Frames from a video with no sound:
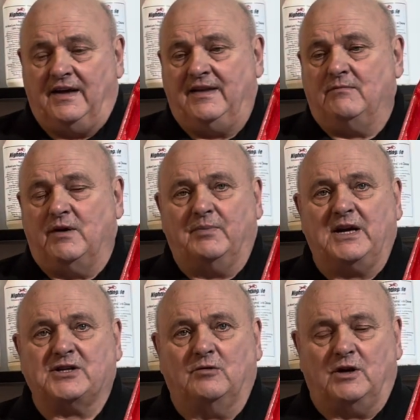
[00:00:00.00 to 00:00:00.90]
then we
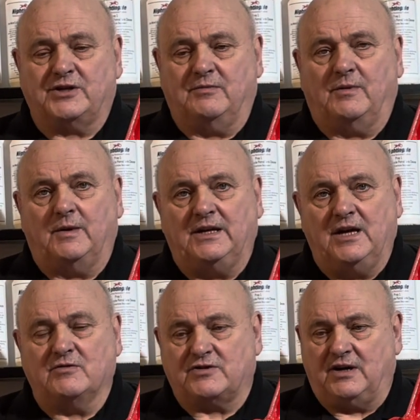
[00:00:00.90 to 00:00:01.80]
pressure wash them and we
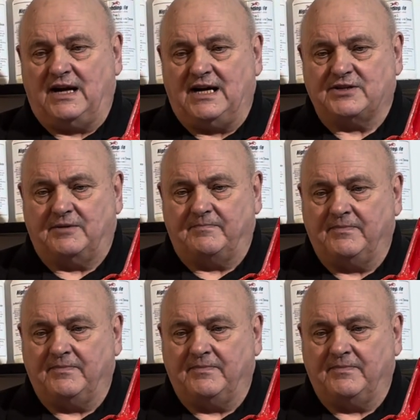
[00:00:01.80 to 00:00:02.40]
neutralise them.